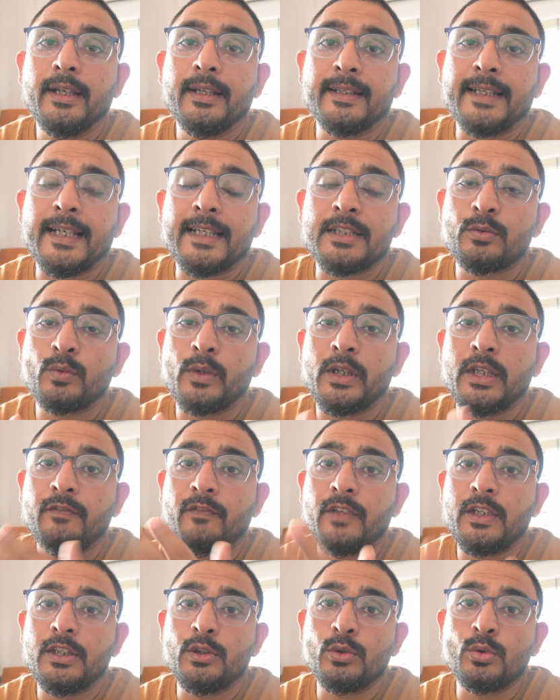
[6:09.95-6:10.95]
That's when
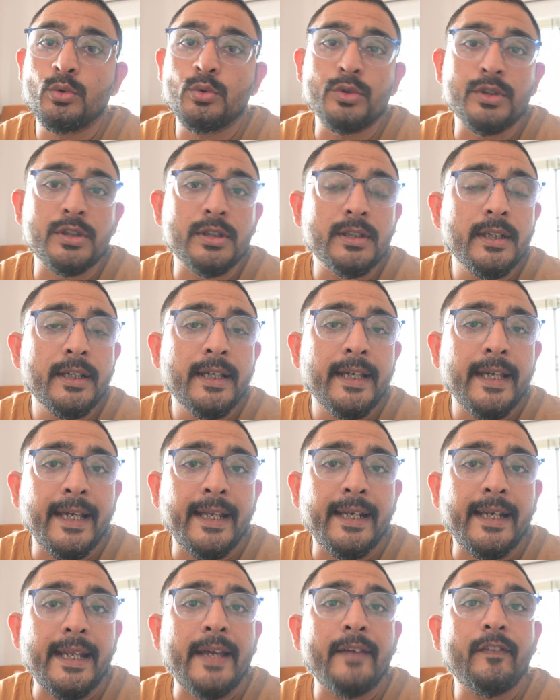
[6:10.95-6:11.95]
we use
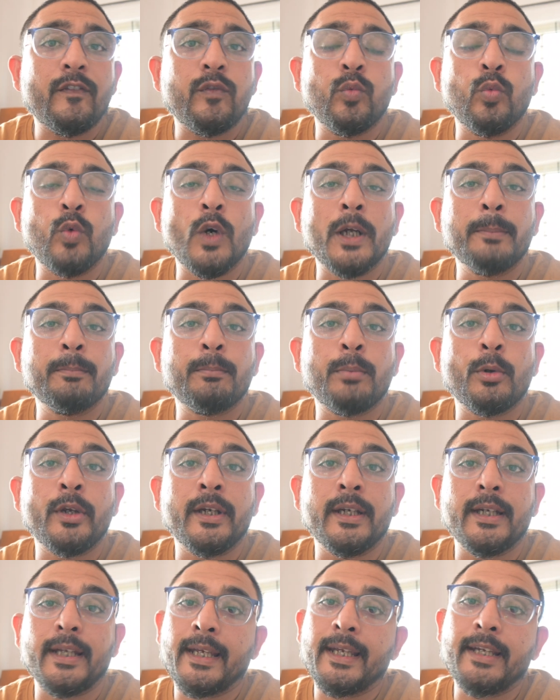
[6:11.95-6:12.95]
an
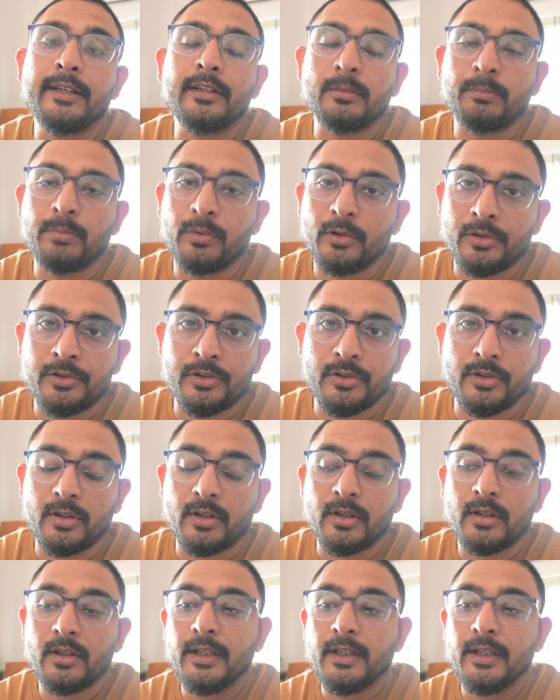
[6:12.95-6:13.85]
f1.8 aperture.